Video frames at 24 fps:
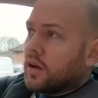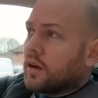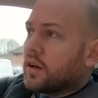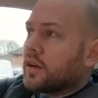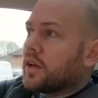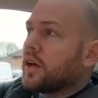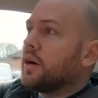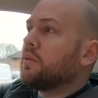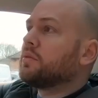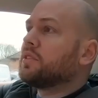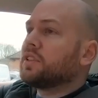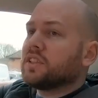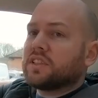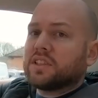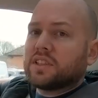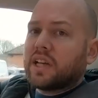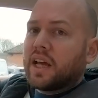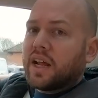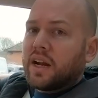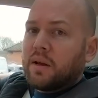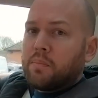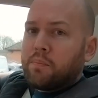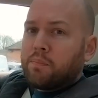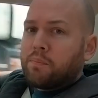Okay, I'm just
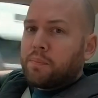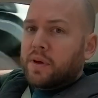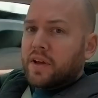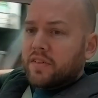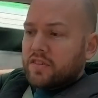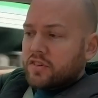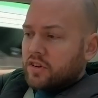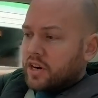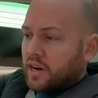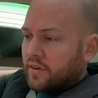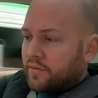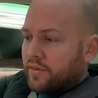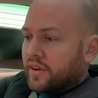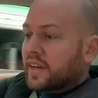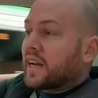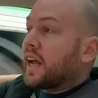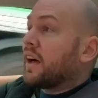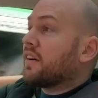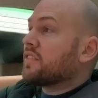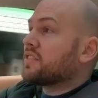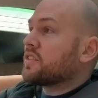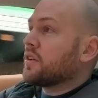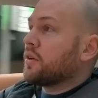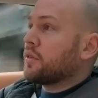sat in a bit of traffic
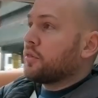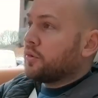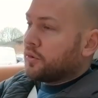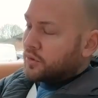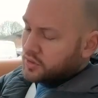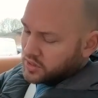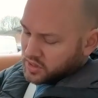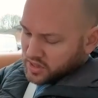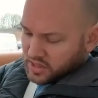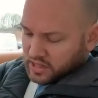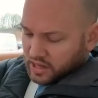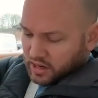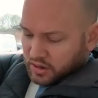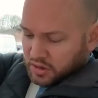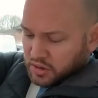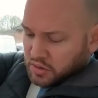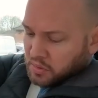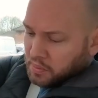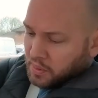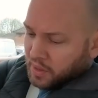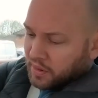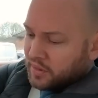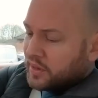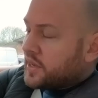now, so I thought I'd tell you
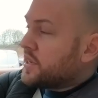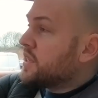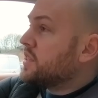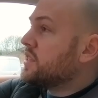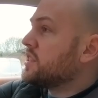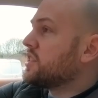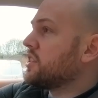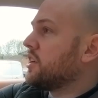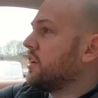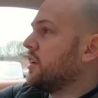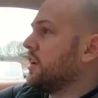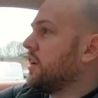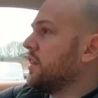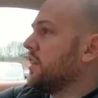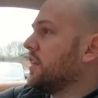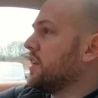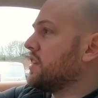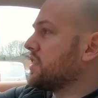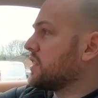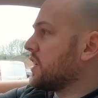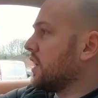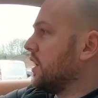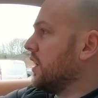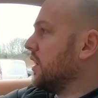about the inside of
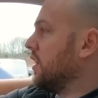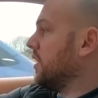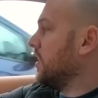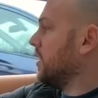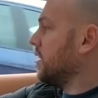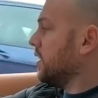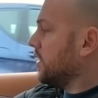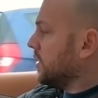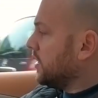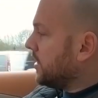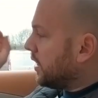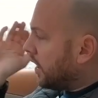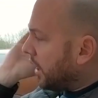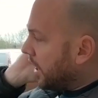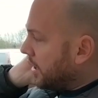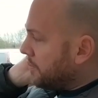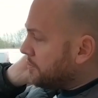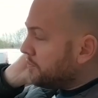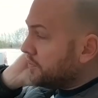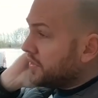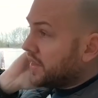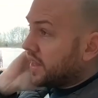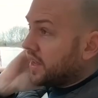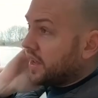this car.
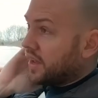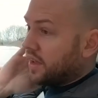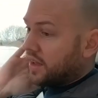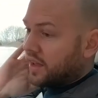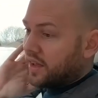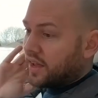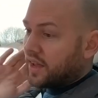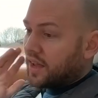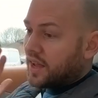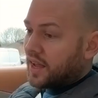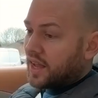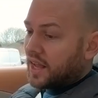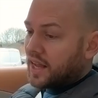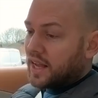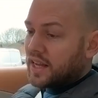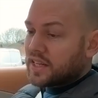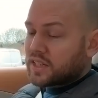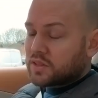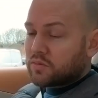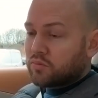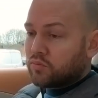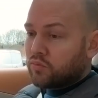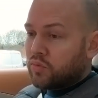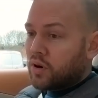
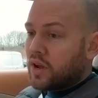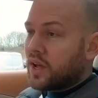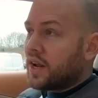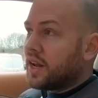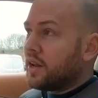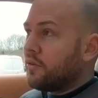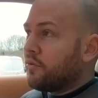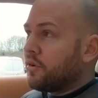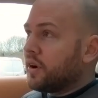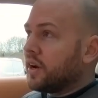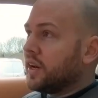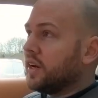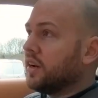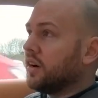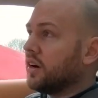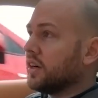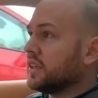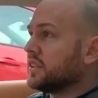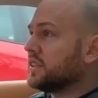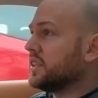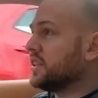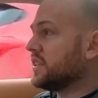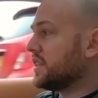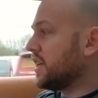It's really, really
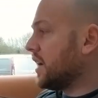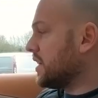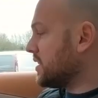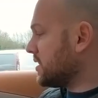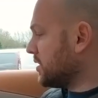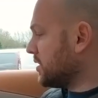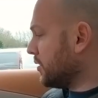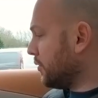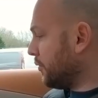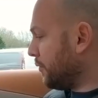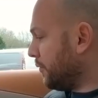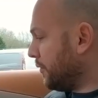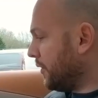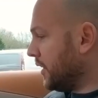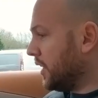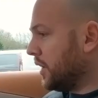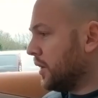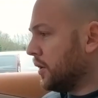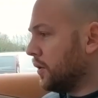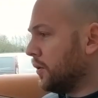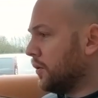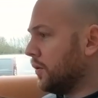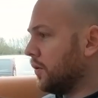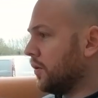nice. It doesn't
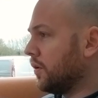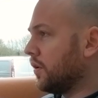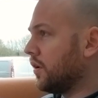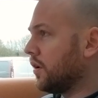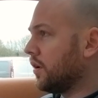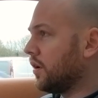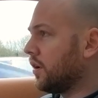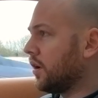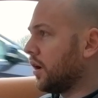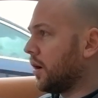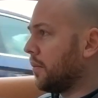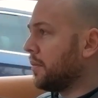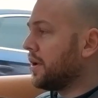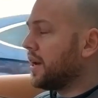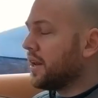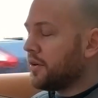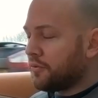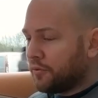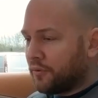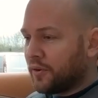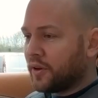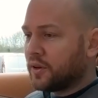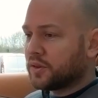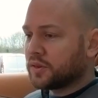feel, I mean, it
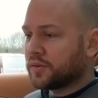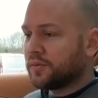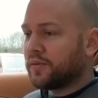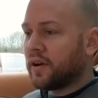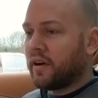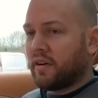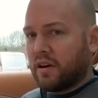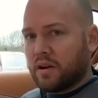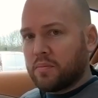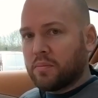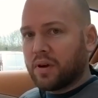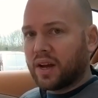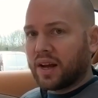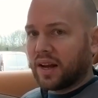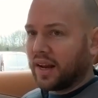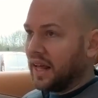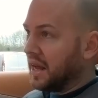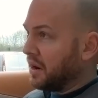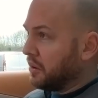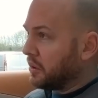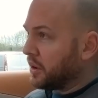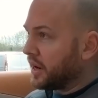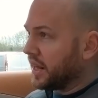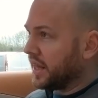feels very
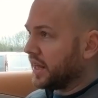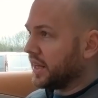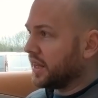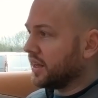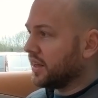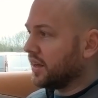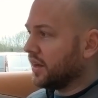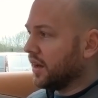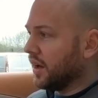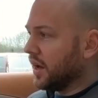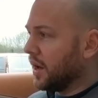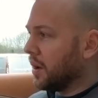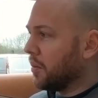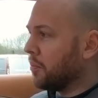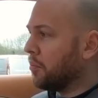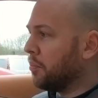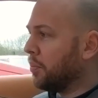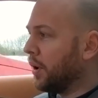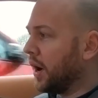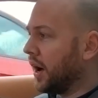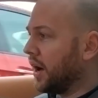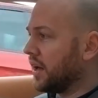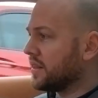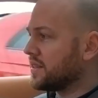McLaren-y,
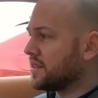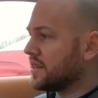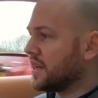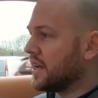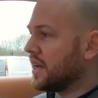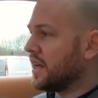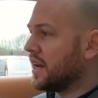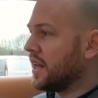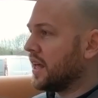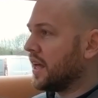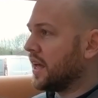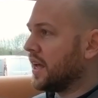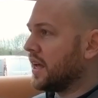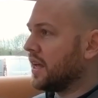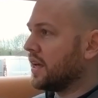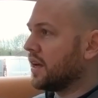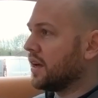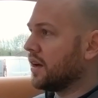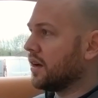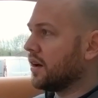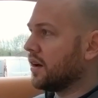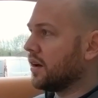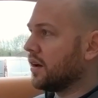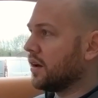but
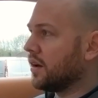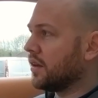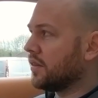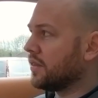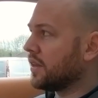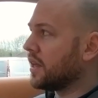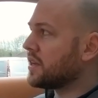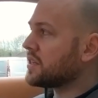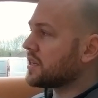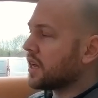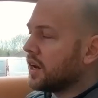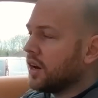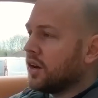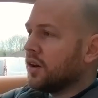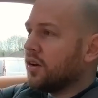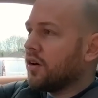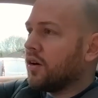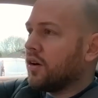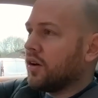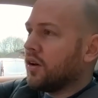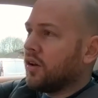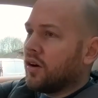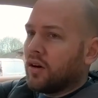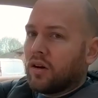there's a
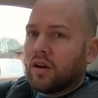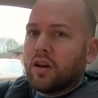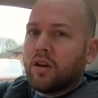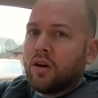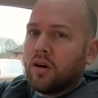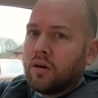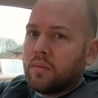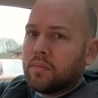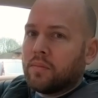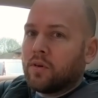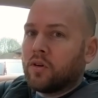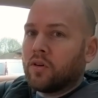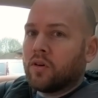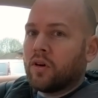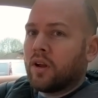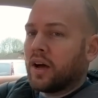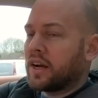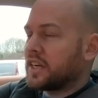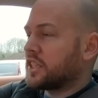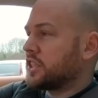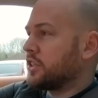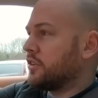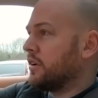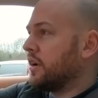lot more
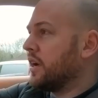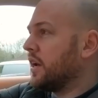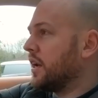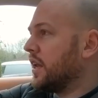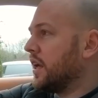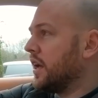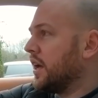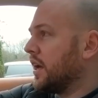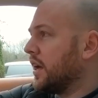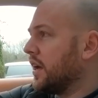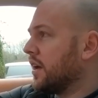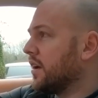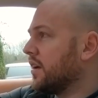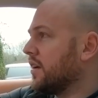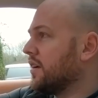luxury in here.